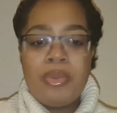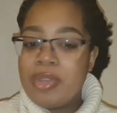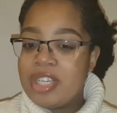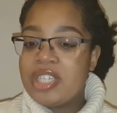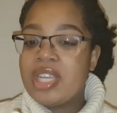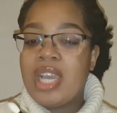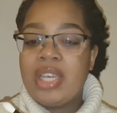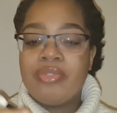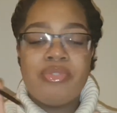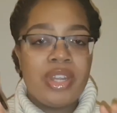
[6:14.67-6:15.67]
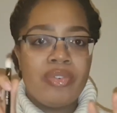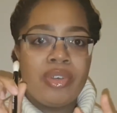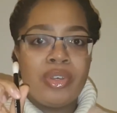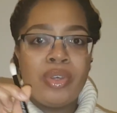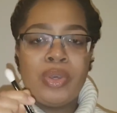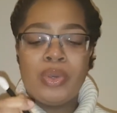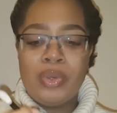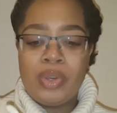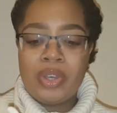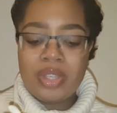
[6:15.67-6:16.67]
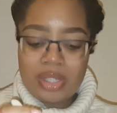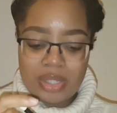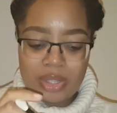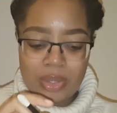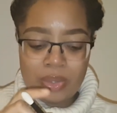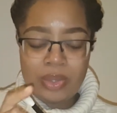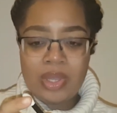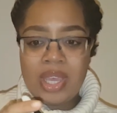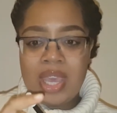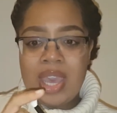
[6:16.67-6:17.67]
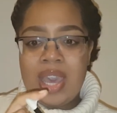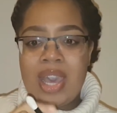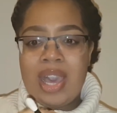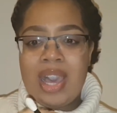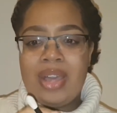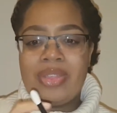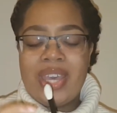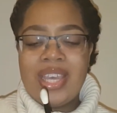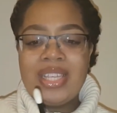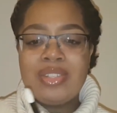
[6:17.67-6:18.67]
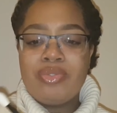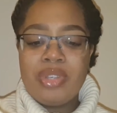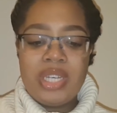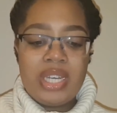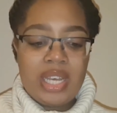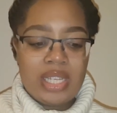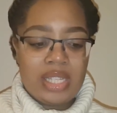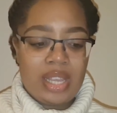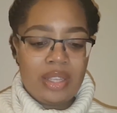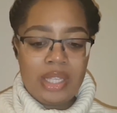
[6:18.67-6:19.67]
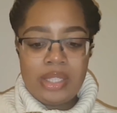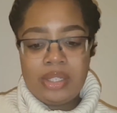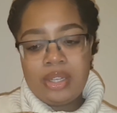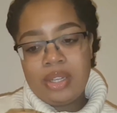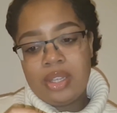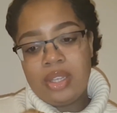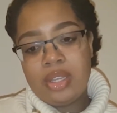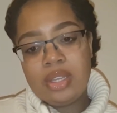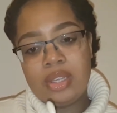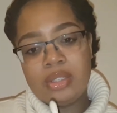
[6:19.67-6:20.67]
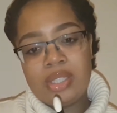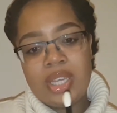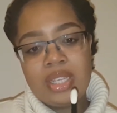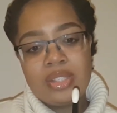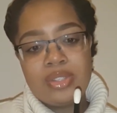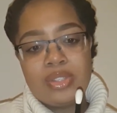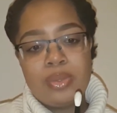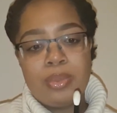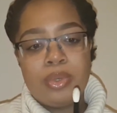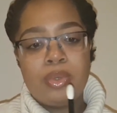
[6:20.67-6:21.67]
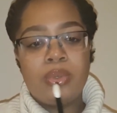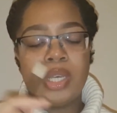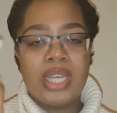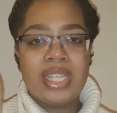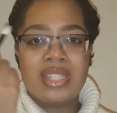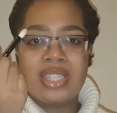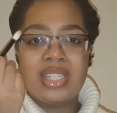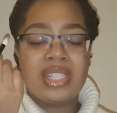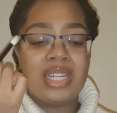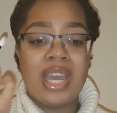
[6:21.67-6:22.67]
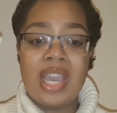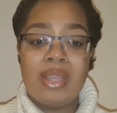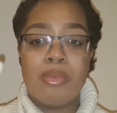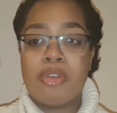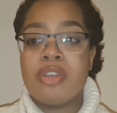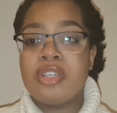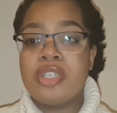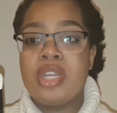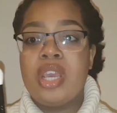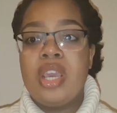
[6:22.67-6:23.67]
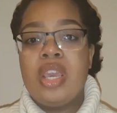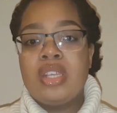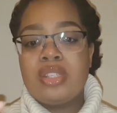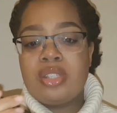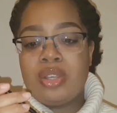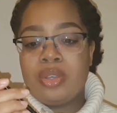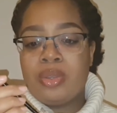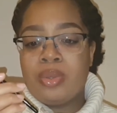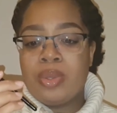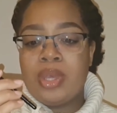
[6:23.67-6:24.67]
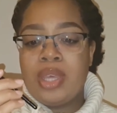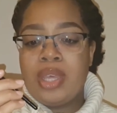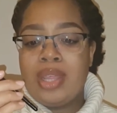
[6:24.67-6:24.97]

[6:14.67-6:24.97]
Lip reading: which I've never got, so that is really nice. That is super cool. I guess this is an eye brush, so